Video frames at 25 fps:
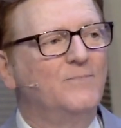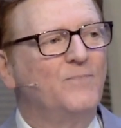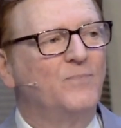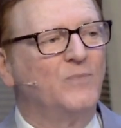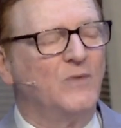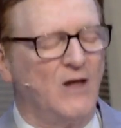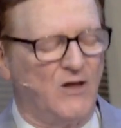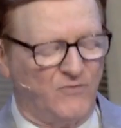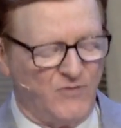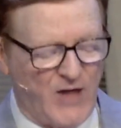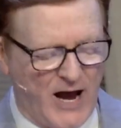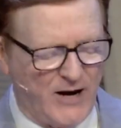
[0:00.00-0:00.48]

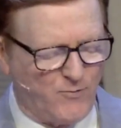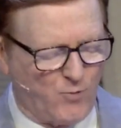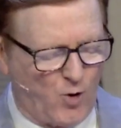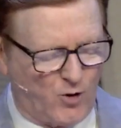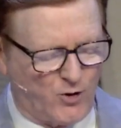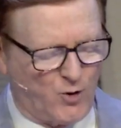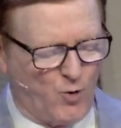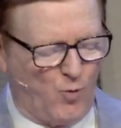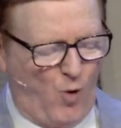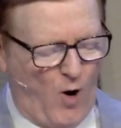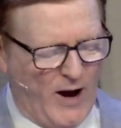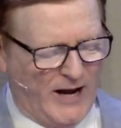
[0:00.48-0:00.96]
They were
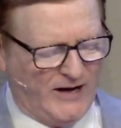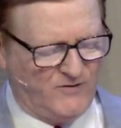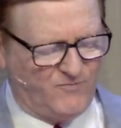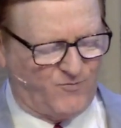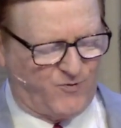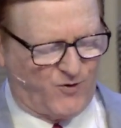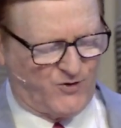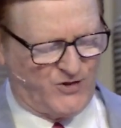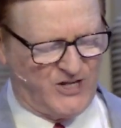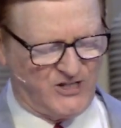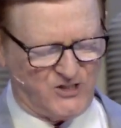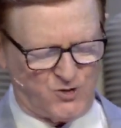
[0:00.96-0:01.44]
to wait
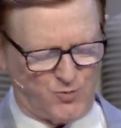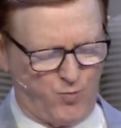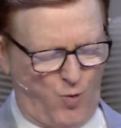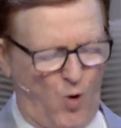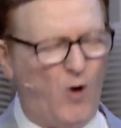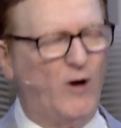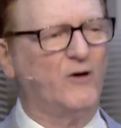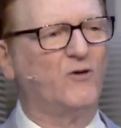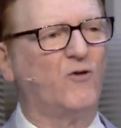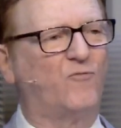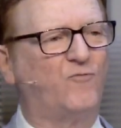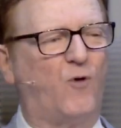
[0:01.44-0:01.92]
for this
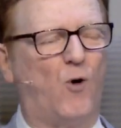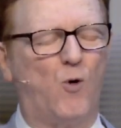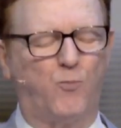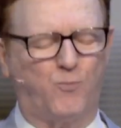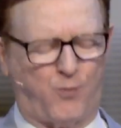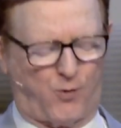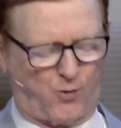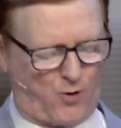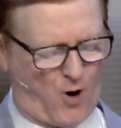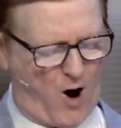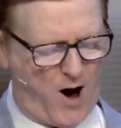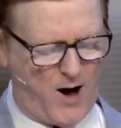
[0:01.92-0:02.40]
wonderful
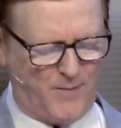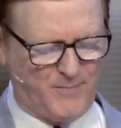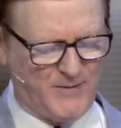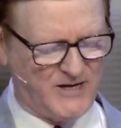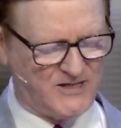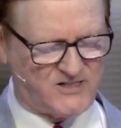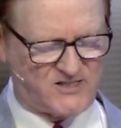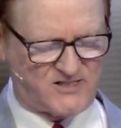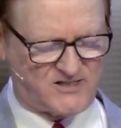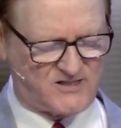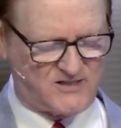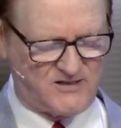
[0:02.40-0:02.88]

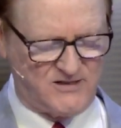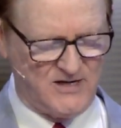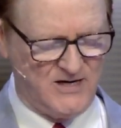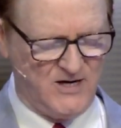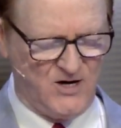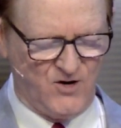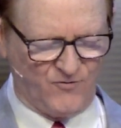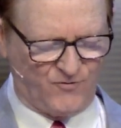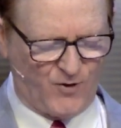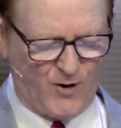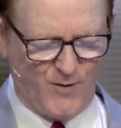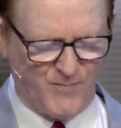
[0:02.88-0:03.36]
promise
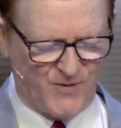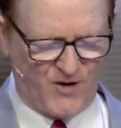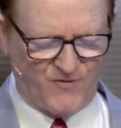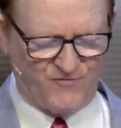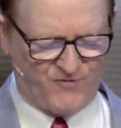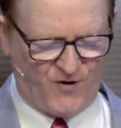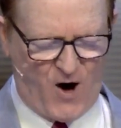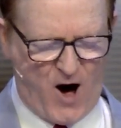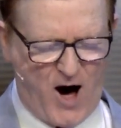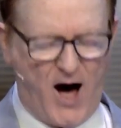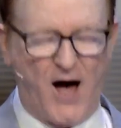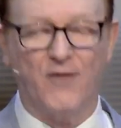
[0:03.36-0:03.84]
from the
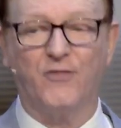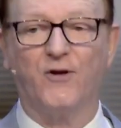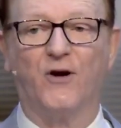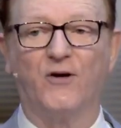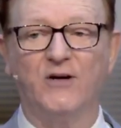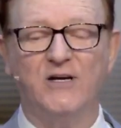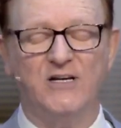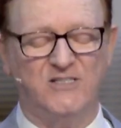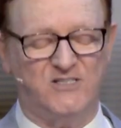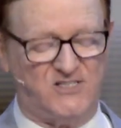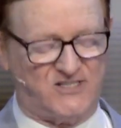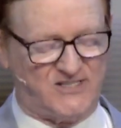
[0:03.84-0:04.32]
Father.
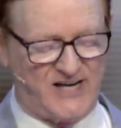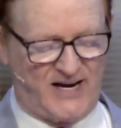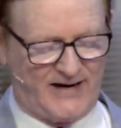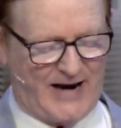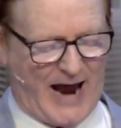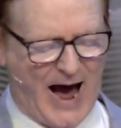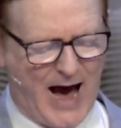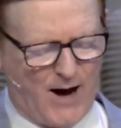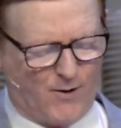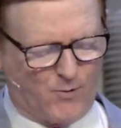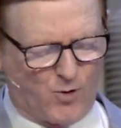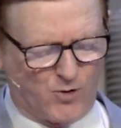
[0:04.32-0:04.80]
He said,
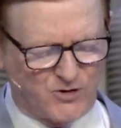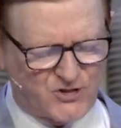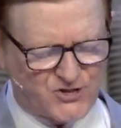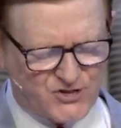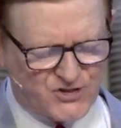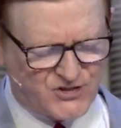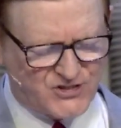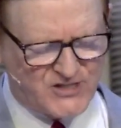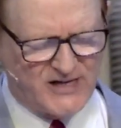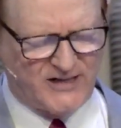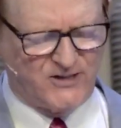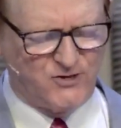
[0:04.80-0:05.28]
I will
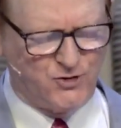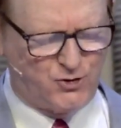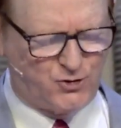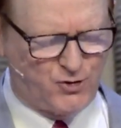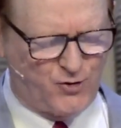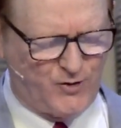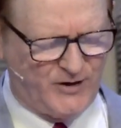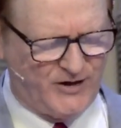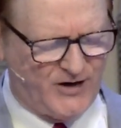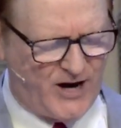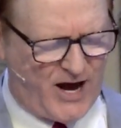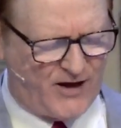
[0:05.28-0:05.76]
send
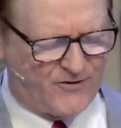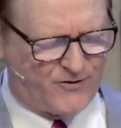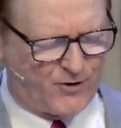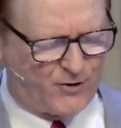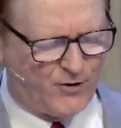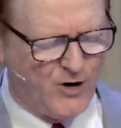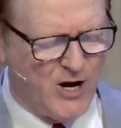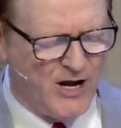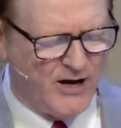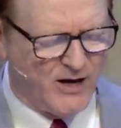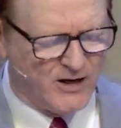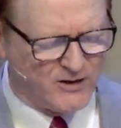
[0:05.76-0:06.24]
you
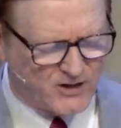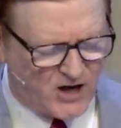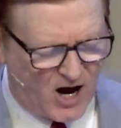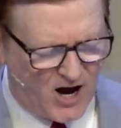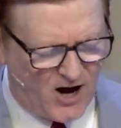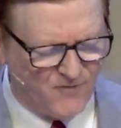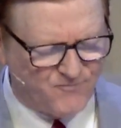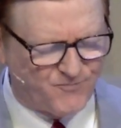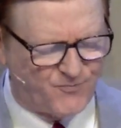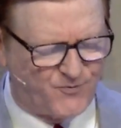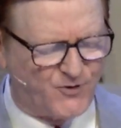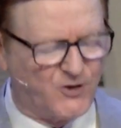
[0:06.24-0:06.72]
another
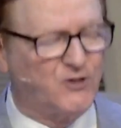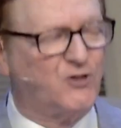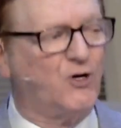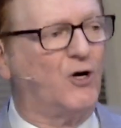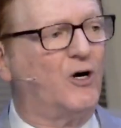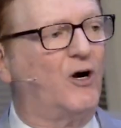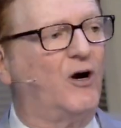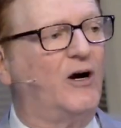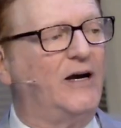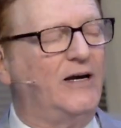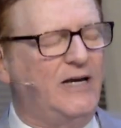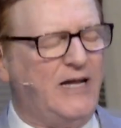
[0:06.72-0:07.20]

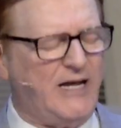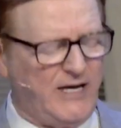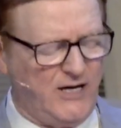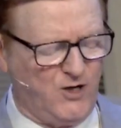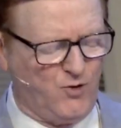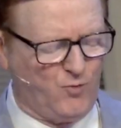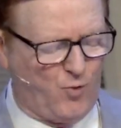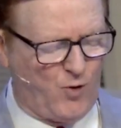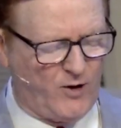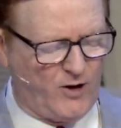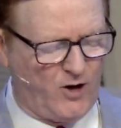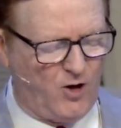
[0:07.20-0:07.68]
comforter, and he
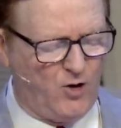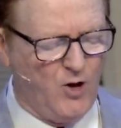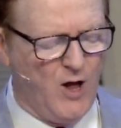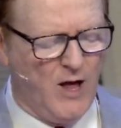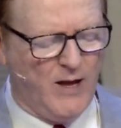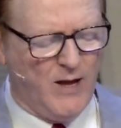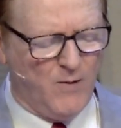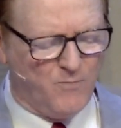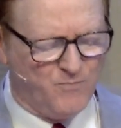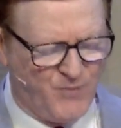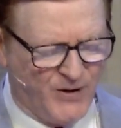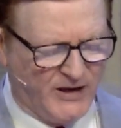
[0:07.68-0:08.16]
will
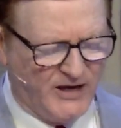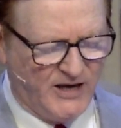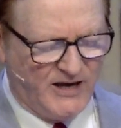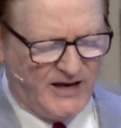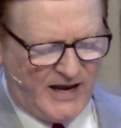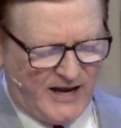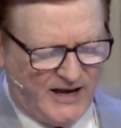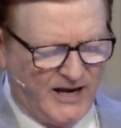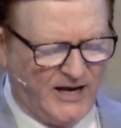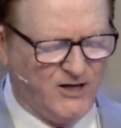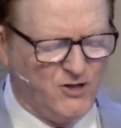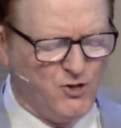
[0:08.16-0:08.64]

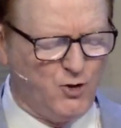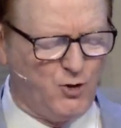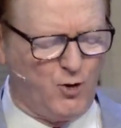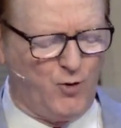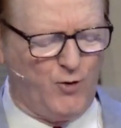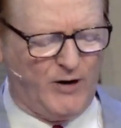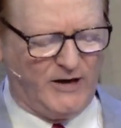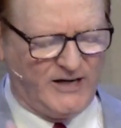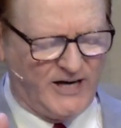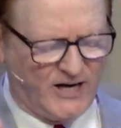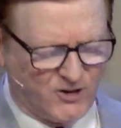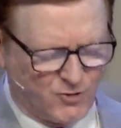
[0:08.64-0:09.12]
be in
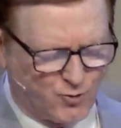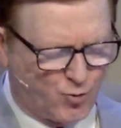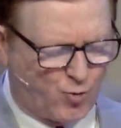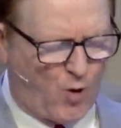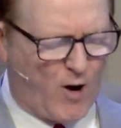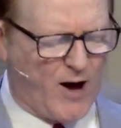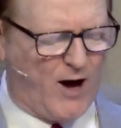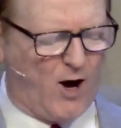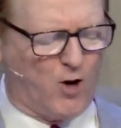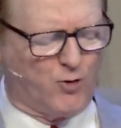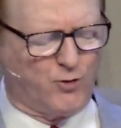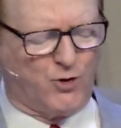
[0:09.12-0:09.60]
you and
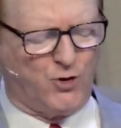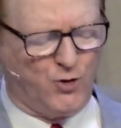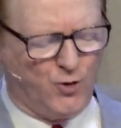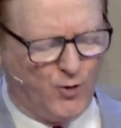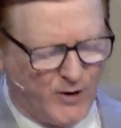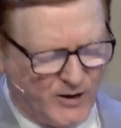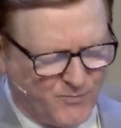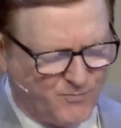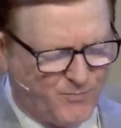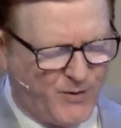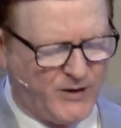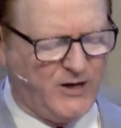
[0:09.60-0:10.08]
indwell you
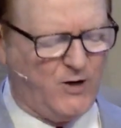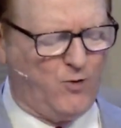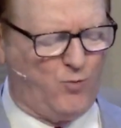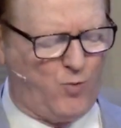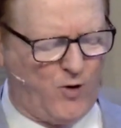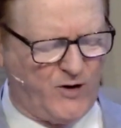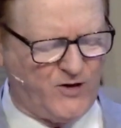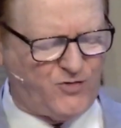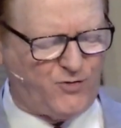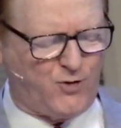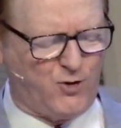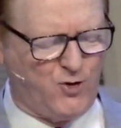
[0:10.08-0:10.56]
and be
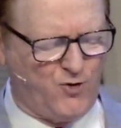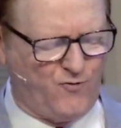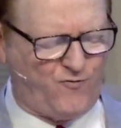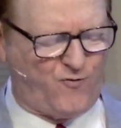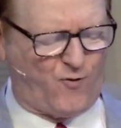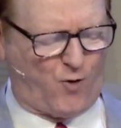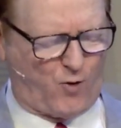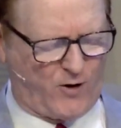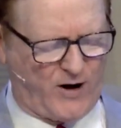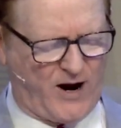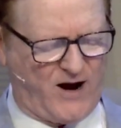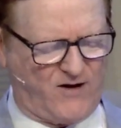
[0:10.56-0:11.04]
with you
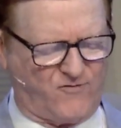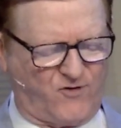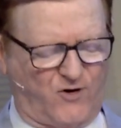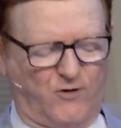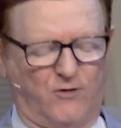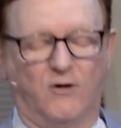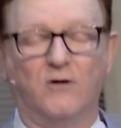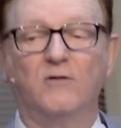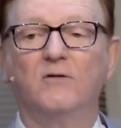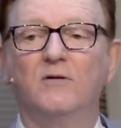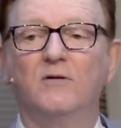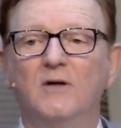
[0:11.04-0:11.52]

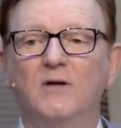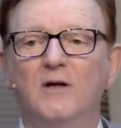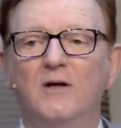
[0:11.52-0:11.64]
forever.